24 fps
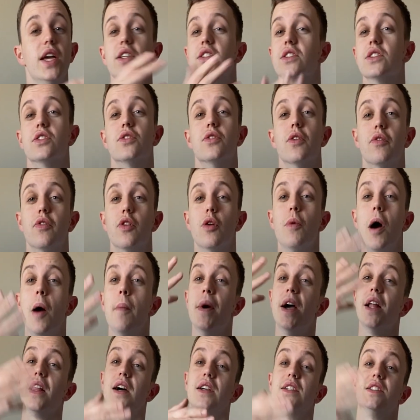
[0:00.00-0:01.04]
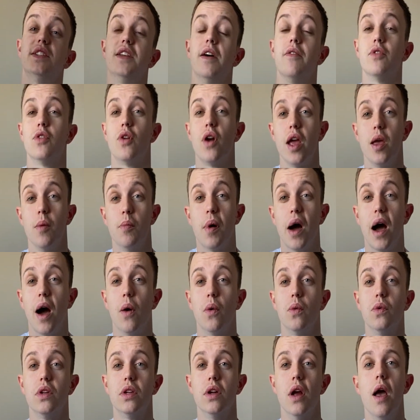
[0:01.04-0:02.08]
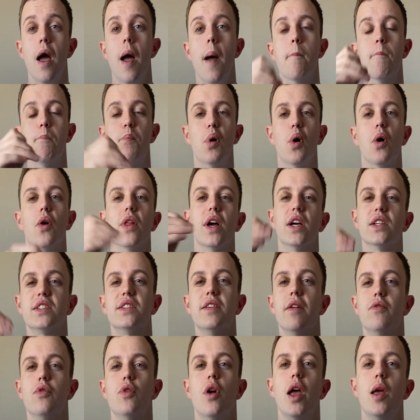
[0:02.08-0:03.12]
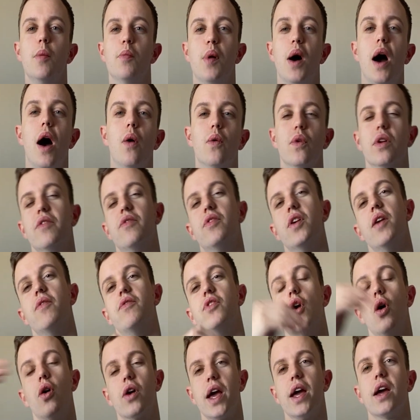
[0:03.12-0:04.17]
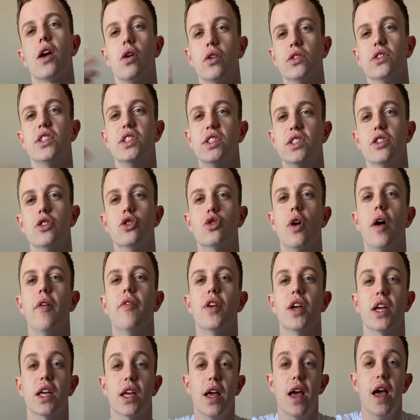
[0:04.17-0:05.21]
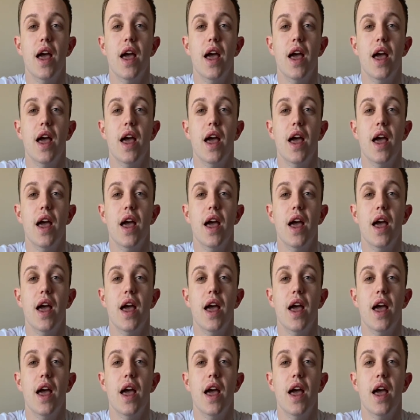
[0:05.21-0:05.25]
and stuff, you might make like £7 or £8, but that's £7 or £8, if you're getting consistent traffic,